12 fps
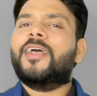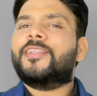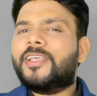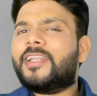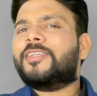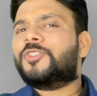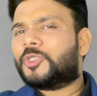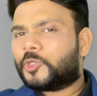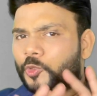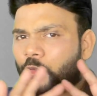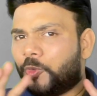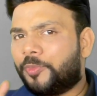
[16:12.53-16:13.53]
There are
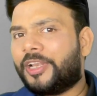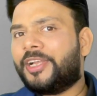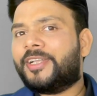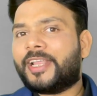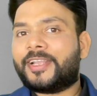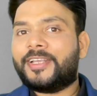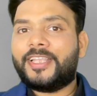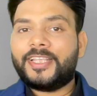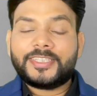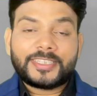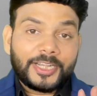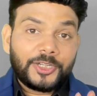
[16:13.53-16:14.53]
so many
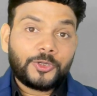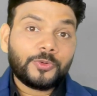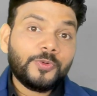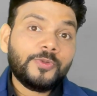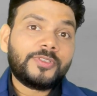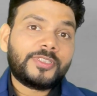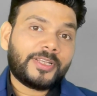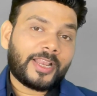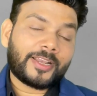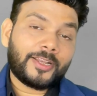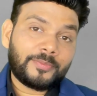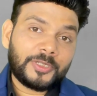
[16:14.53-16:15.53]
techniques and tools in
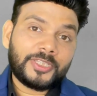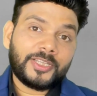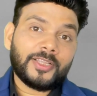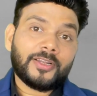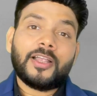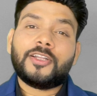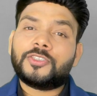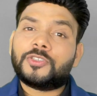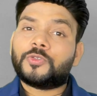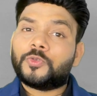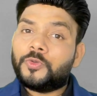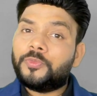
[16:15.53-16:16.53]
NLP. There are
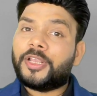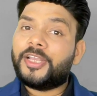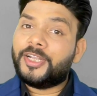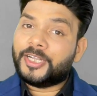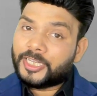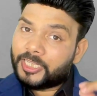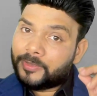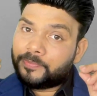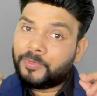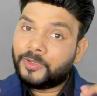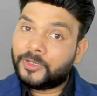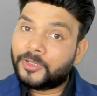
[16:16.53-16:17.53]
so many
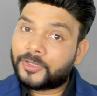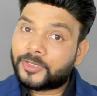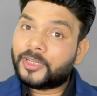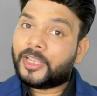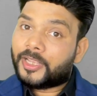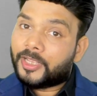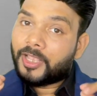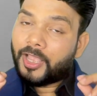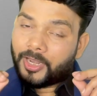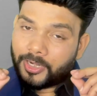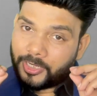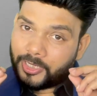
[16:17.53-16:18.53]
deep learning,
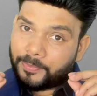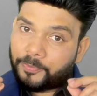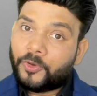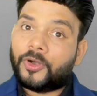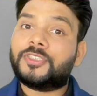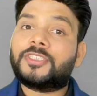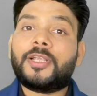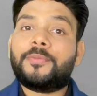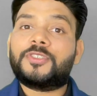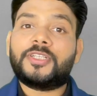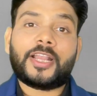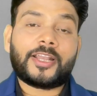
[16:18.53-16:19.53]
deep
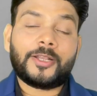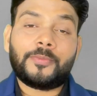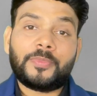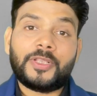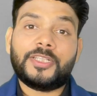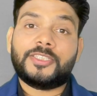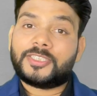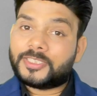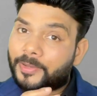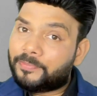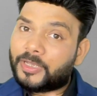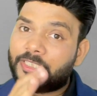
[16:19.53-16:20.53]
concepts in NLP.
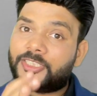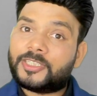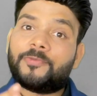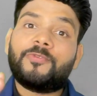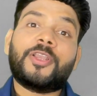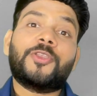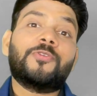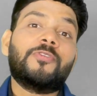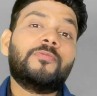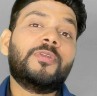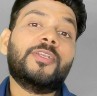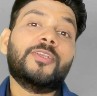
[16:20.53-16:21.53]
Step by step, when you
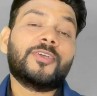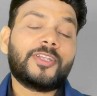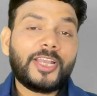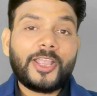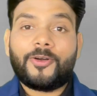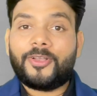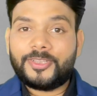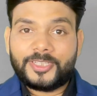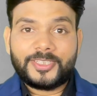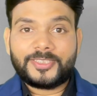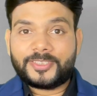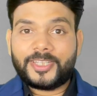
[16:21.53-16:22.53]
will be learning all
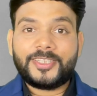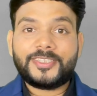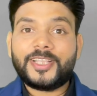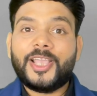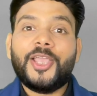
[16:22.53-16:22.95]
these things,